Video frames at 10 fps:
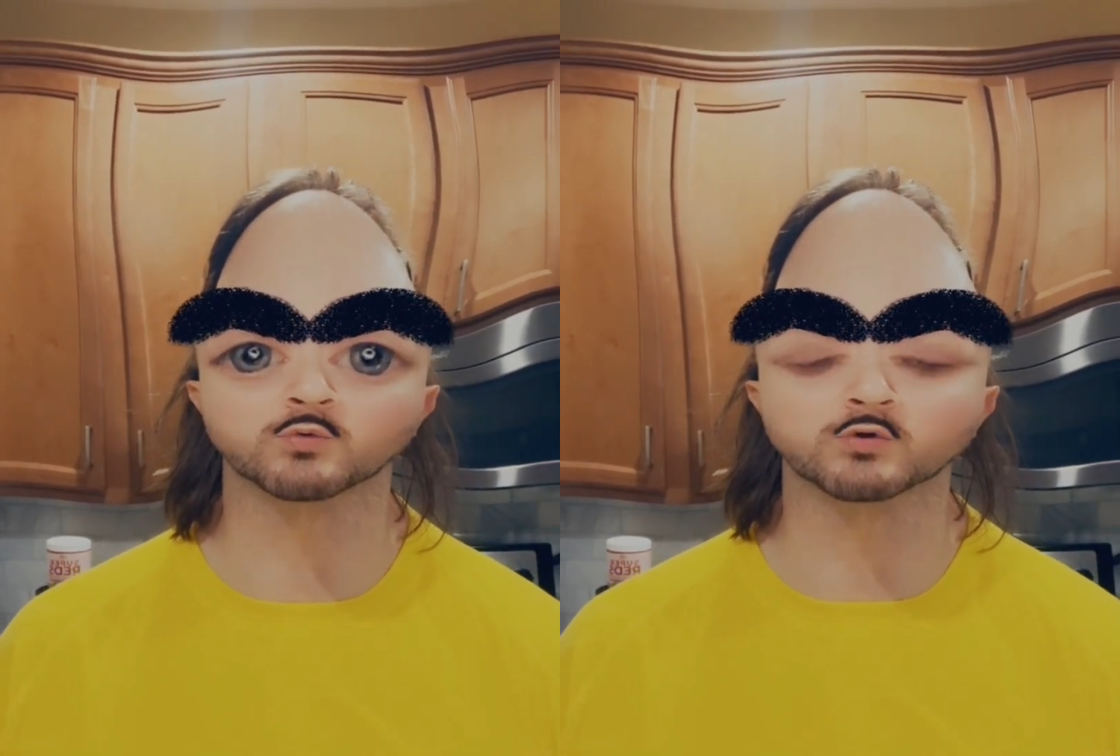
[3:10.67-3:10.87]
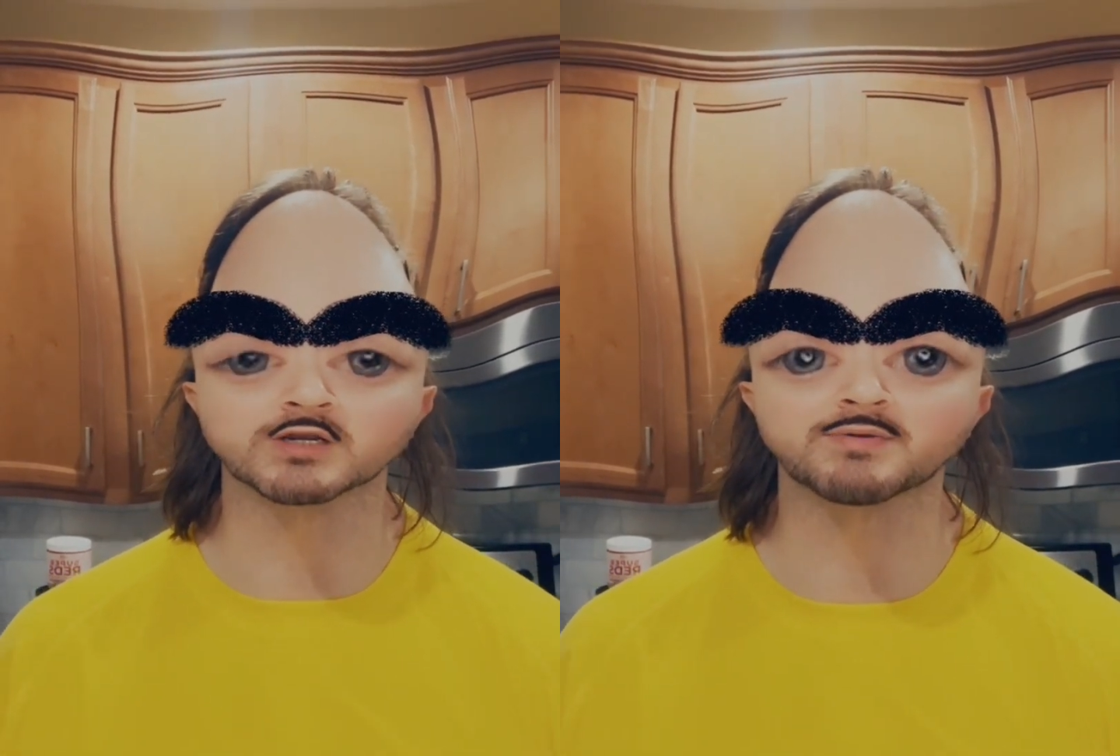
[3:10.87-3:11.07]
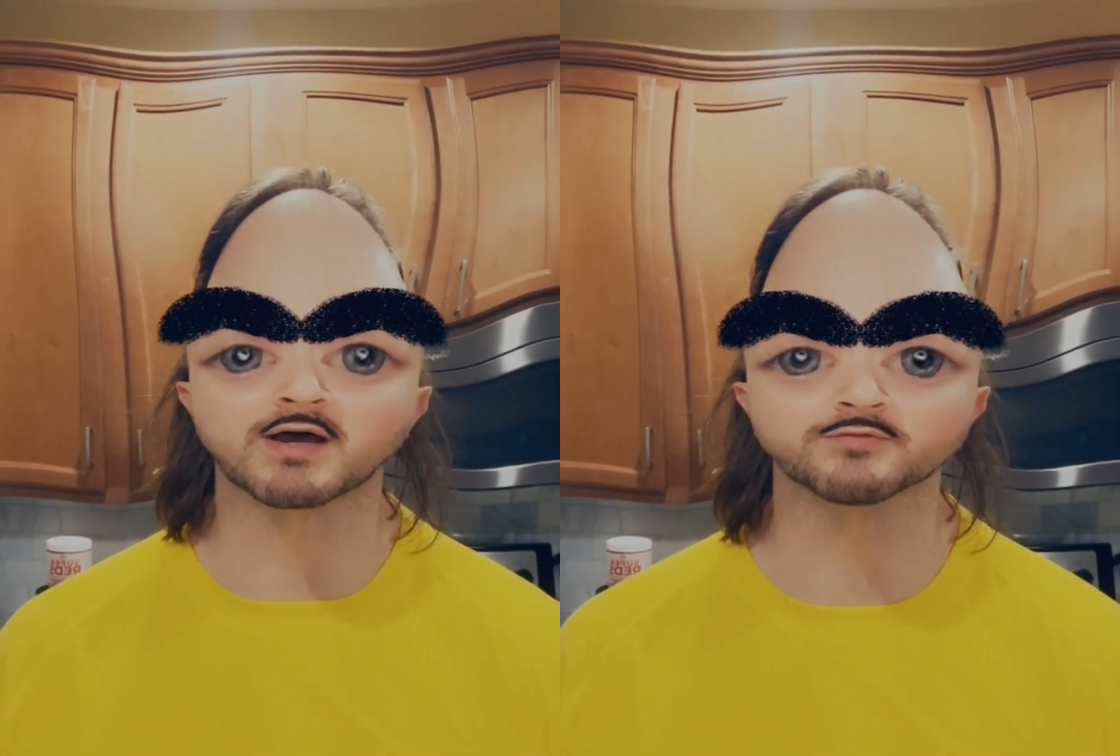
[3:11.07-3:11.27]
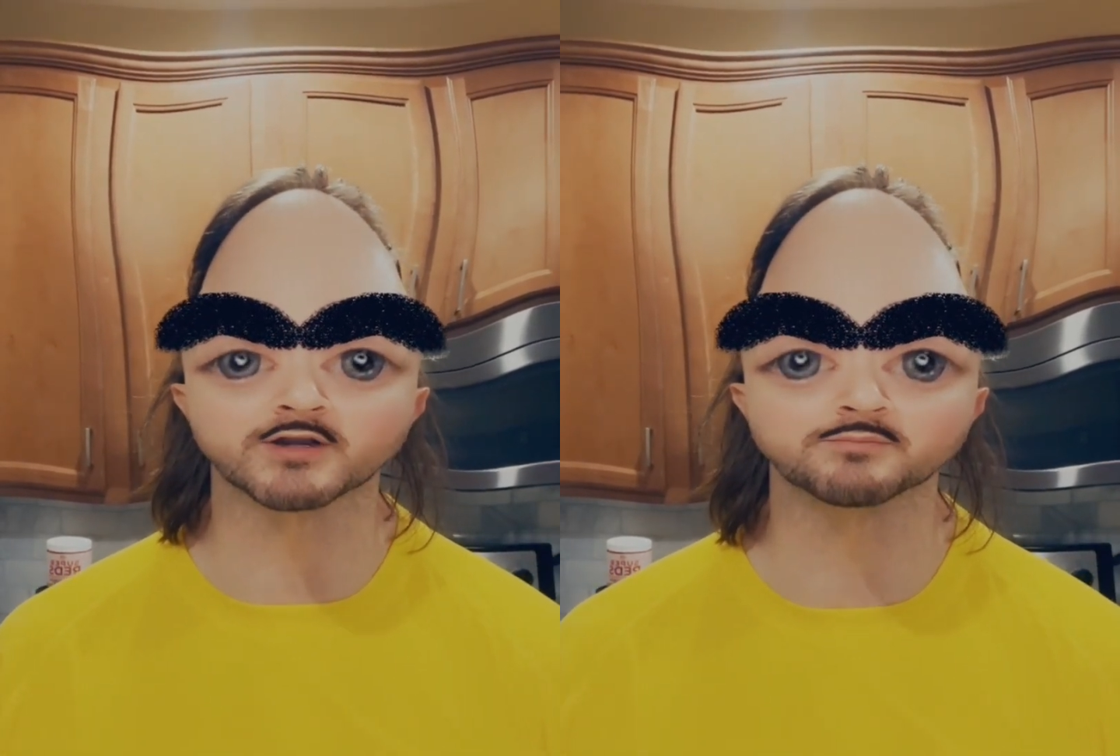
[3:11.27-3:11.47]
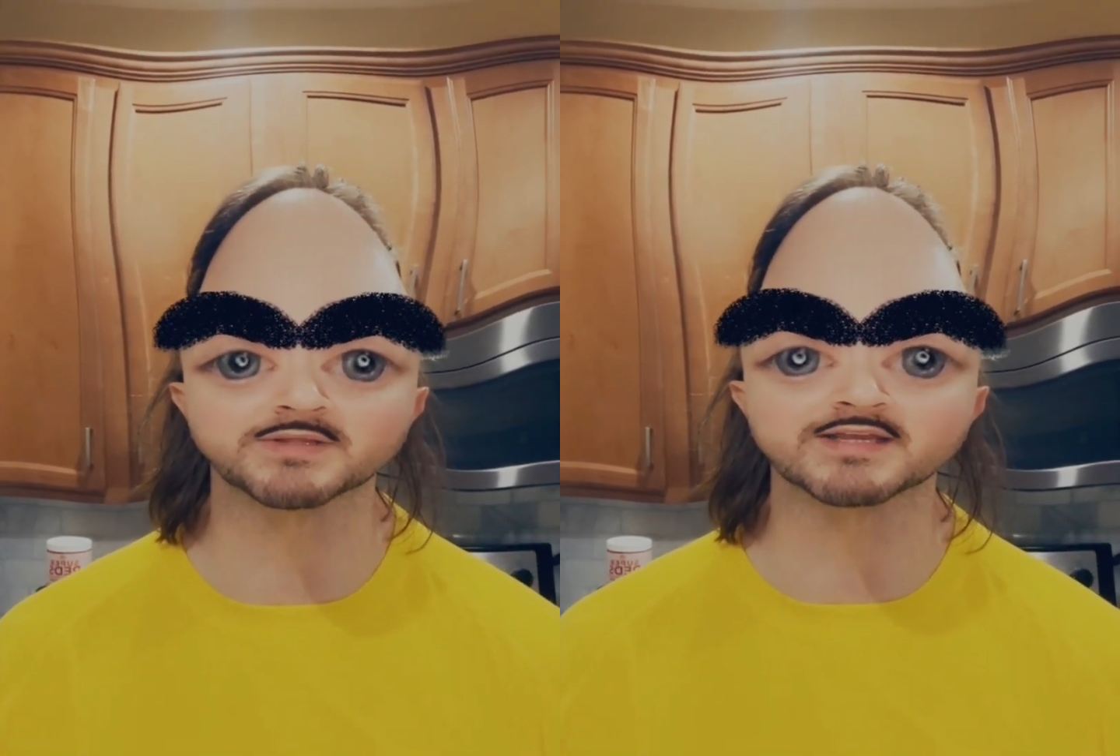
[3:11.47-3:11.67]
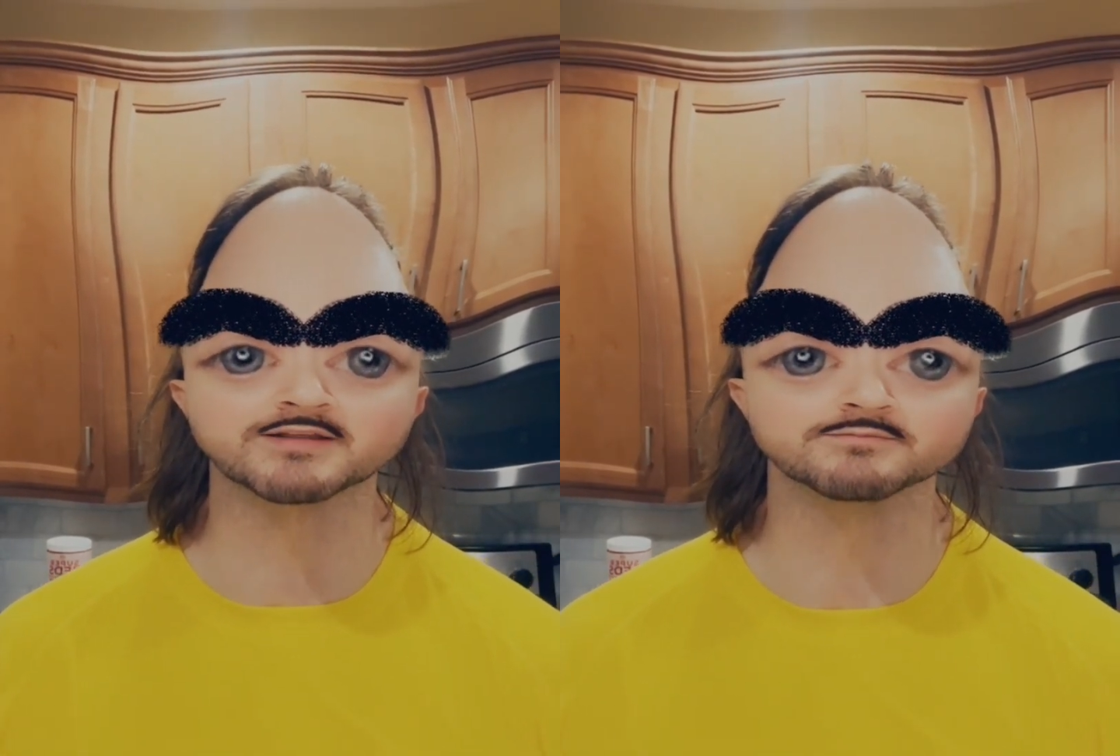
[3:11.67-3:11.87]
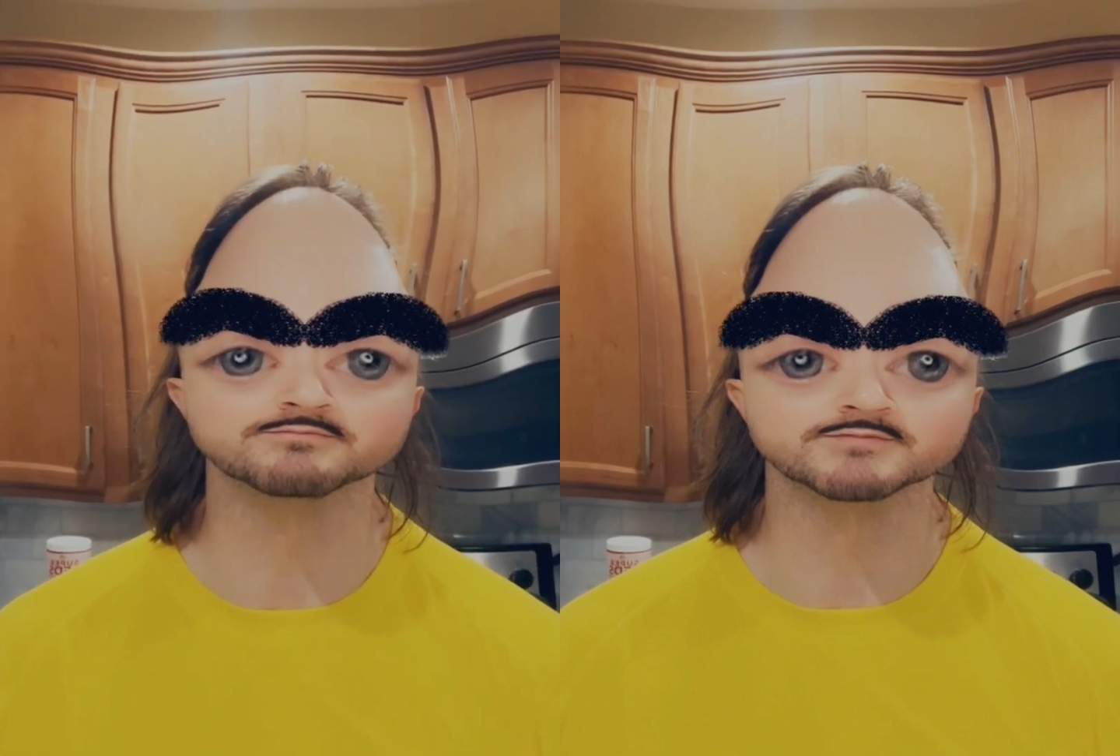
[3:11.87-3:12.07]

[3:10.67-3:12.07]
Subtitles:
worry about there being